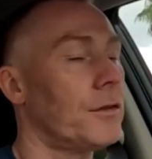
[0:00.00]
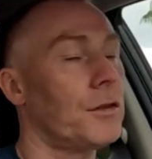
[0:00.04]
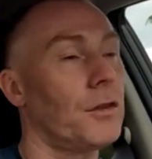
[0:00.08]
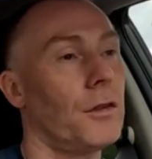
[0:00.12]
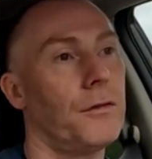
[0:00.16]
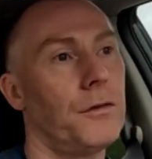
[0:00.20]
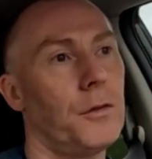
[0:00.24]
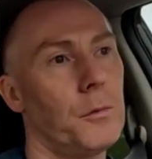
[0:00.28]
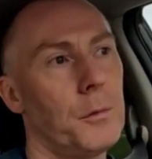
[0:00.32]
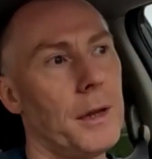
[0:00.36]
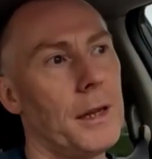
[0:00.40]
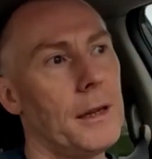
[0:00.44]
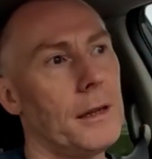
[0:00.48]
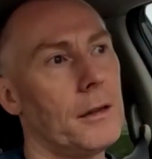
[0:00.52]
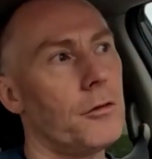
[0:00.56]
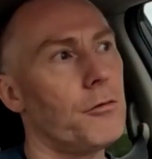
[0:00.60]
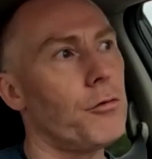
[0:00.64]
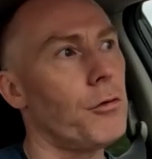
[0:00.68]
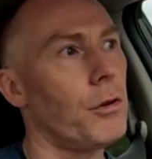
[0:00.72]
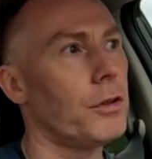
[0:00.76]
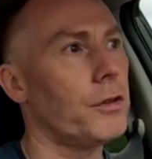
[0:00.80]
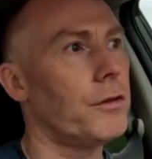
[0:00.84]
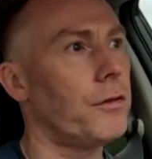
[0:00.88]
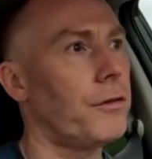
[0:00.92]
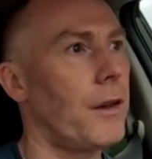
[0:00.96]
So for me in
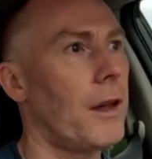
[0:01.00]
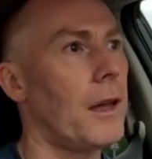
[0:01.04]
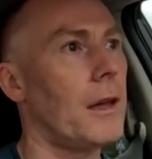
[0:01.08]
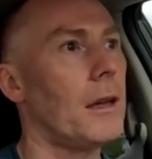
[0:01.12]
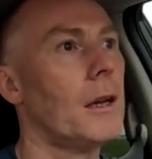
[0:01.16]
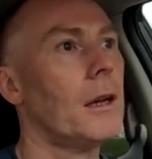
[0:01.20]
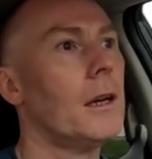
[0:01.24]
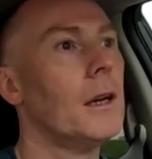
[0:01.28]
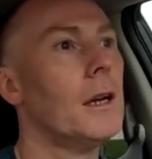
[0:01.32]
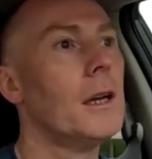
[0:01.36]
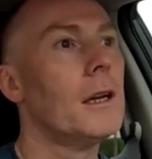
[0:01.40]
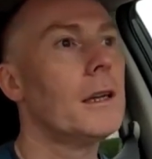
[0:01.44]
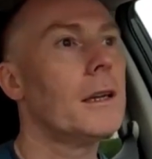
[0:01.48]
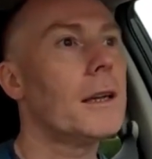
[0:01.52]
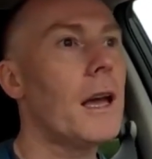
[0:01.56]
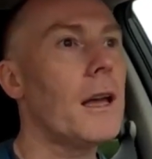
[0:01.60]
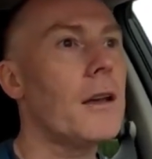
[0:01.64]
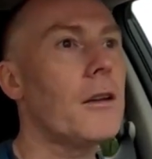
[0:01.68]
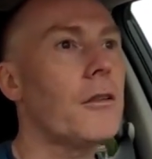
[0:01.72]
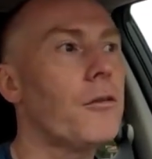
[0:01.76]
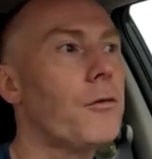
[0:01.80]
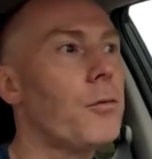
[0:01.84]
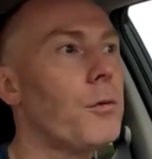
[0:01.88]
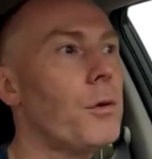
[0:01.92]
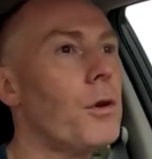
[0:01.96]
CrossFit,
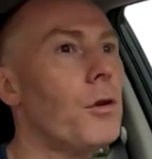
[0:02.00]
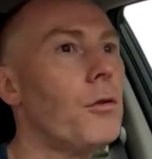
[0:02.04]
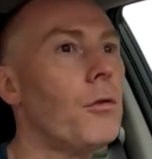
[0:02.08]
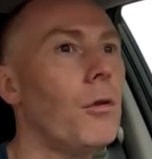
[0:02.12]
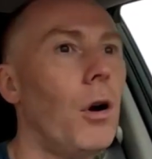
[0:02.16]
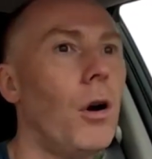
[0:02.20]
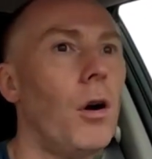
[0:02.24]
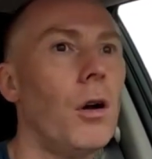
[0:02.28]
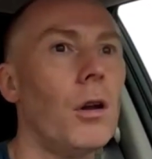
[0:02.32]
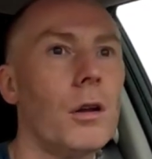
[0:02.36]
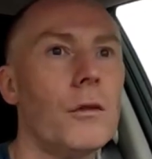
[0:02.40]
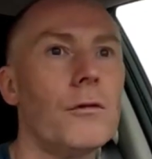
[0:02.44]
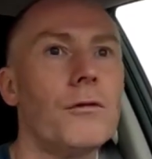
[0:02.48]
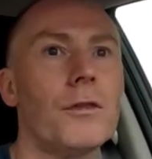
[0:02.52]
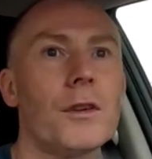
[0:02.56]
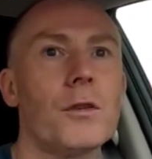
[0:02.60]
getting through all of